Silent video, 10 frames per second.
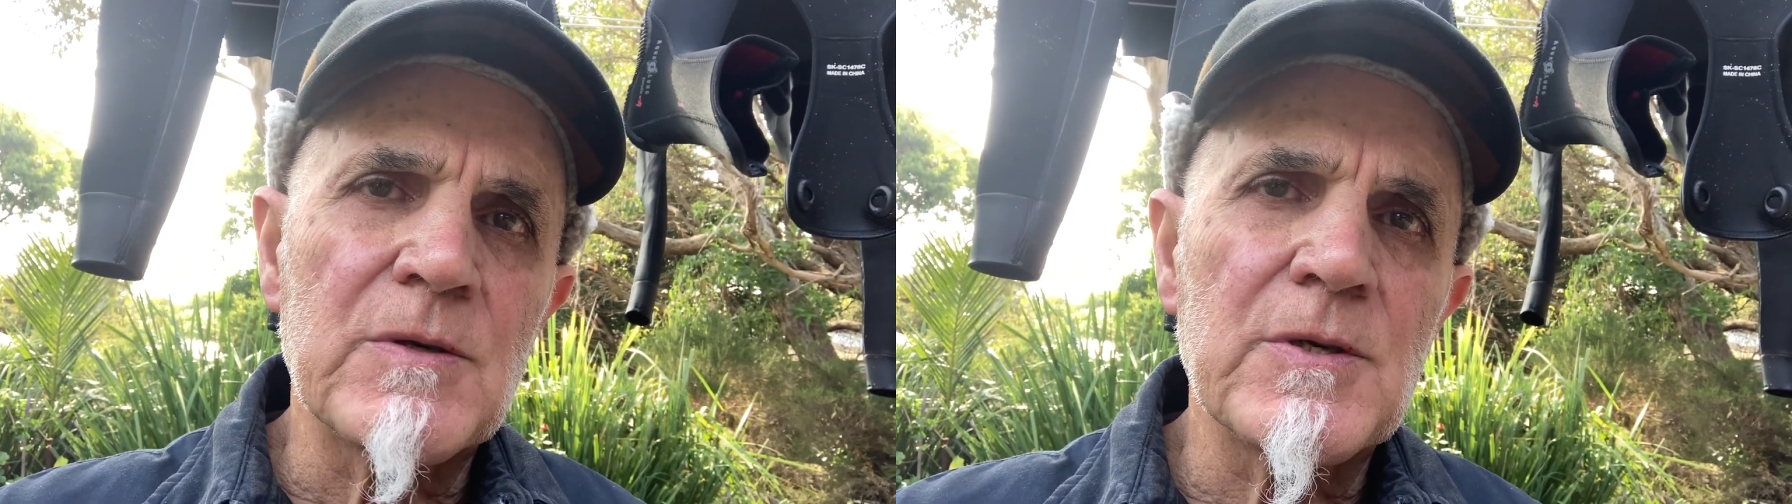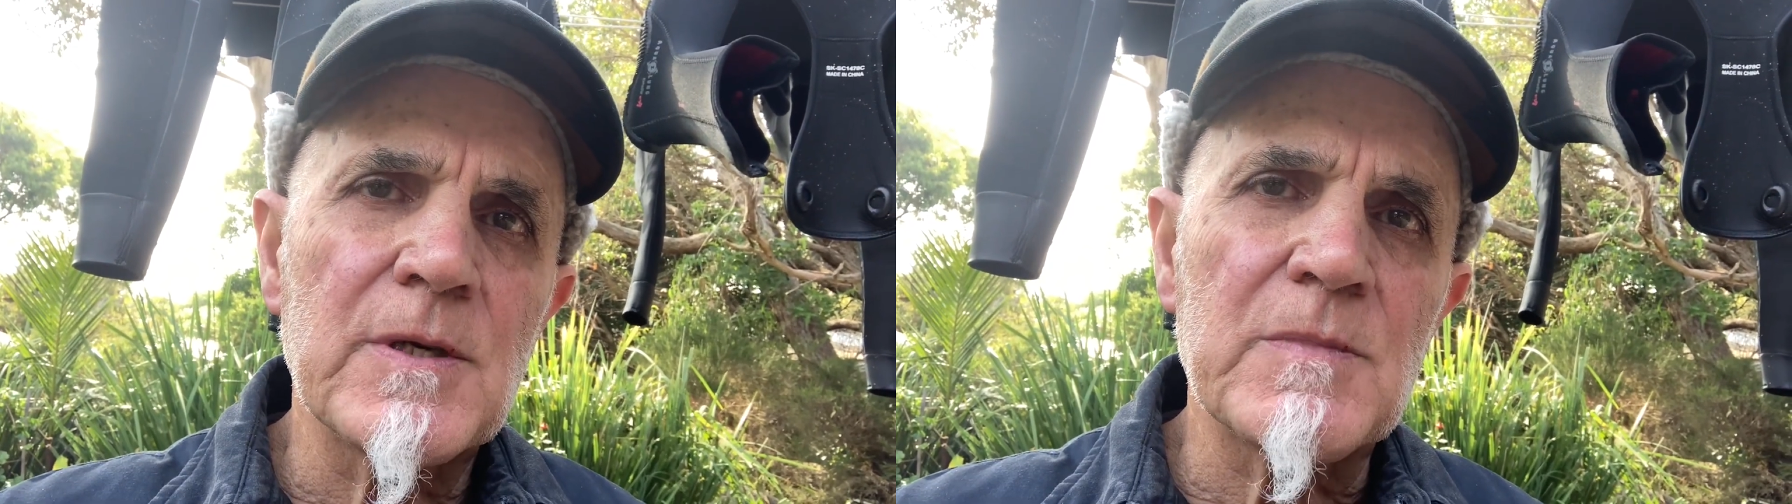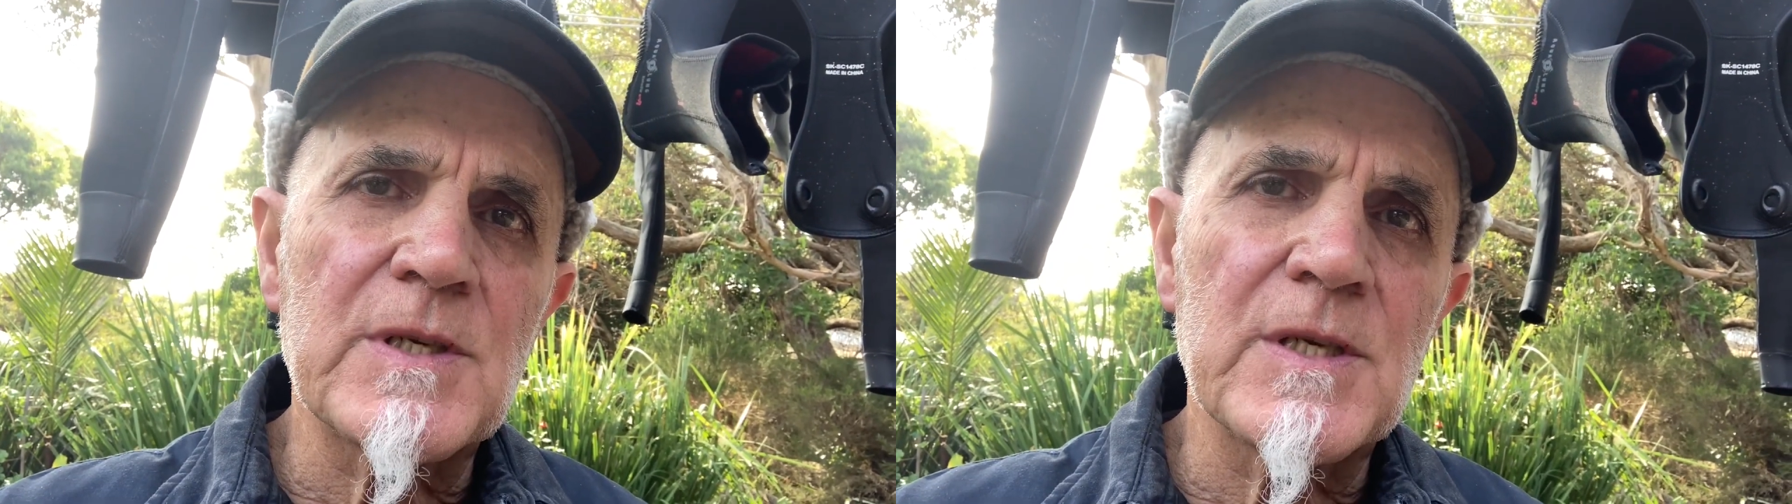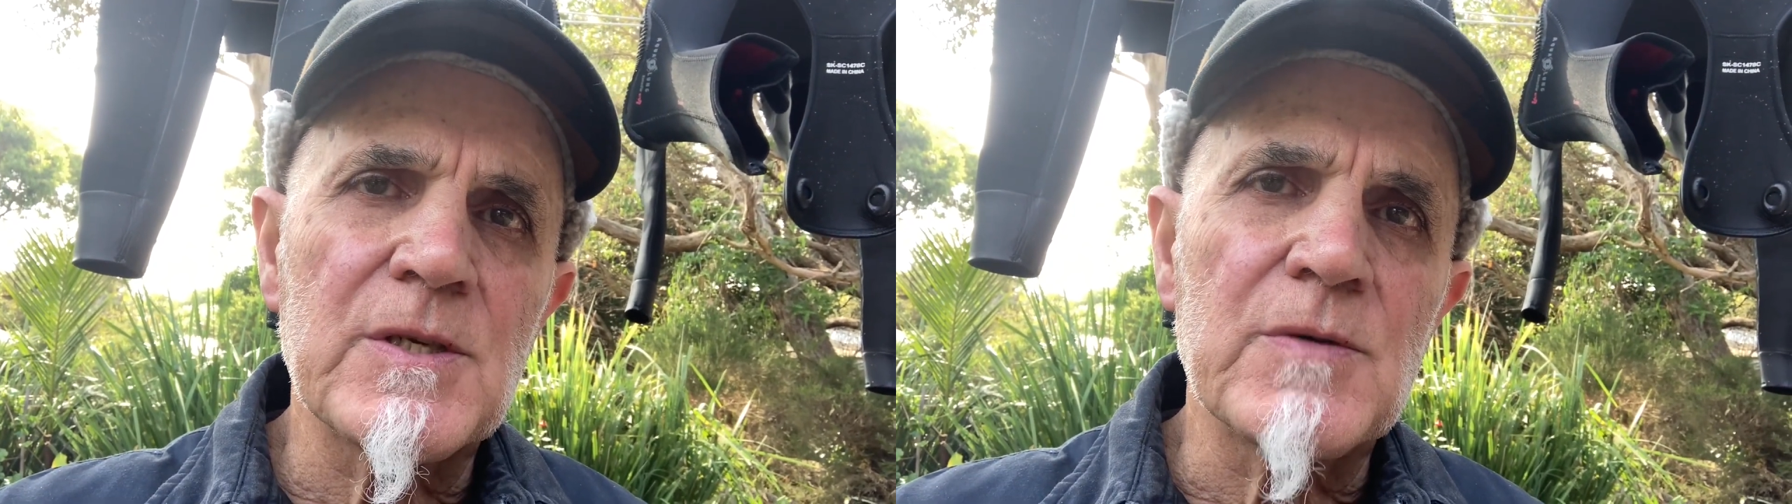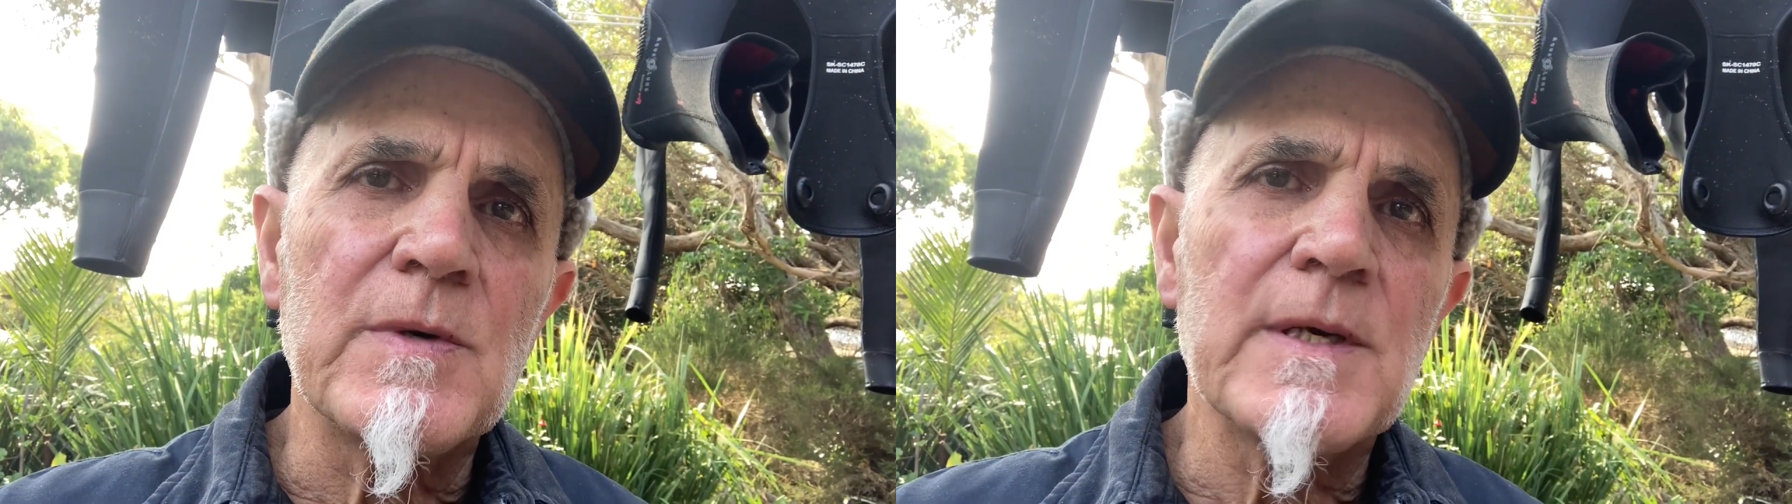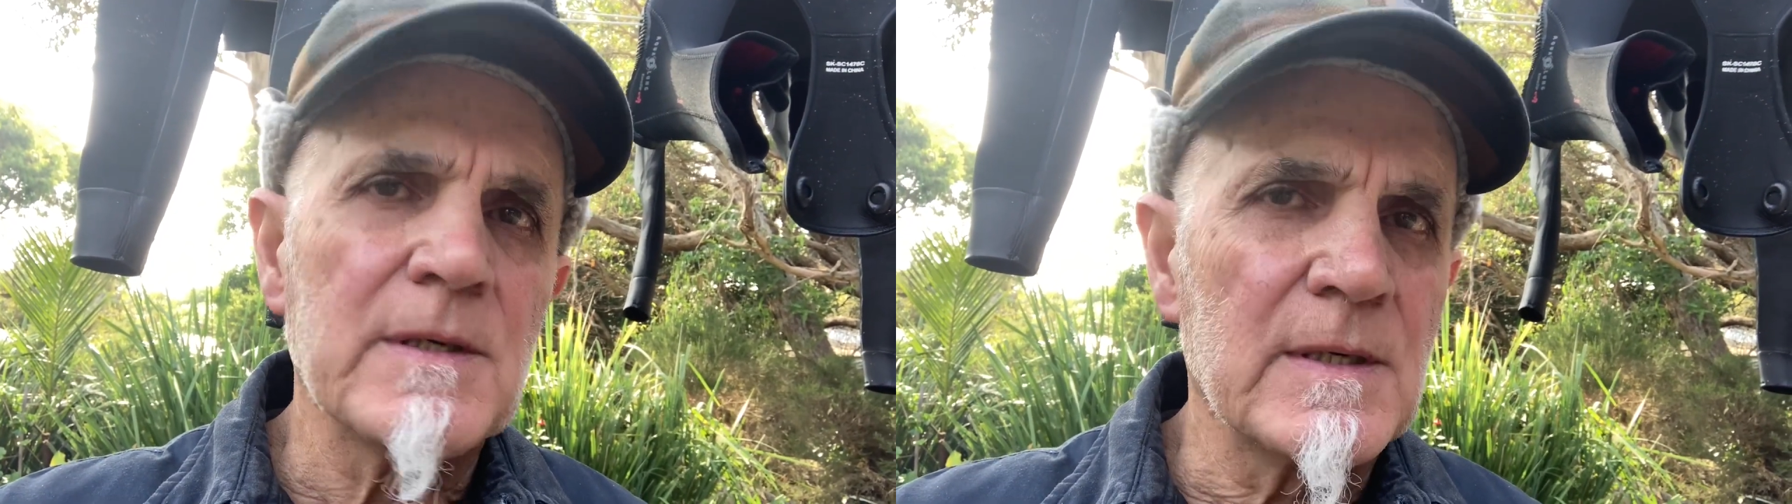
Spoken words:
are circumstances where